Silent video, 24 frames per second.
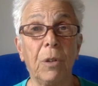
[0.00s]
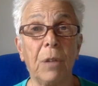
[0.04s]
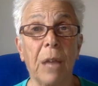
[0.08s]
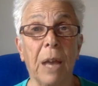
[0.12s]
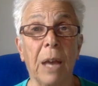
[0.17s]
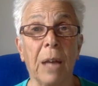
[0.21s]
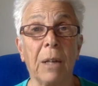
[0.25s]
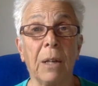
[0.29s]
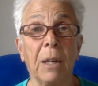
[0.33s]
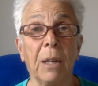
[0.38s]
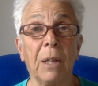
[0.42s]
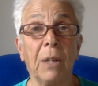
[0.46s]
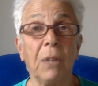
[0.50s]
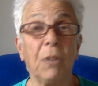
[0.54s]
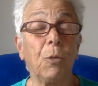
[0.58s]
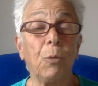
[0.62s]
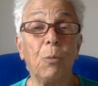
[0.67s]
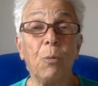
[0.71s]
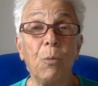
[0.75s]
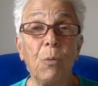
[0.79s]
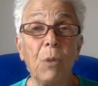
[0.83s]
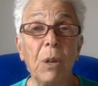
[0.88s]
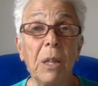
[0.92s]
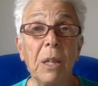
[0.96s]
that.
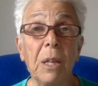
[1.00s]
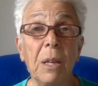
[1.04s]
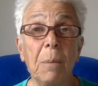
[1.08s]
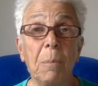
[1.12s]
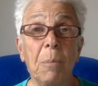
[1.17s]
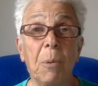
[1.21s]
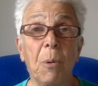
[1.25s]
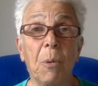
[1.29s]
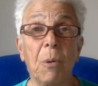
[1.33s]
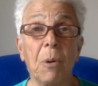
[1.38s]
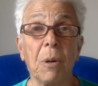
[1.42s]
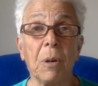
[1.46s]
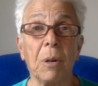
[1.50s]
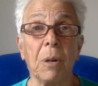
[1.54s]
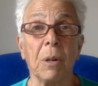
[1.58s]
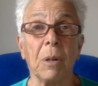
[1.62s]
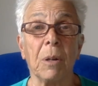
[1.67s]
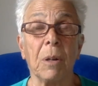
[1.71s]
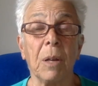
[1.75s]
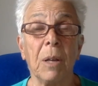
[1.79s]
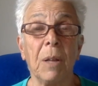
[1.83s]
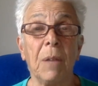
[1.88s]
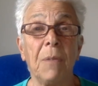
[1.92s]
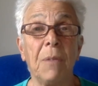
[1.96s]
It's really important.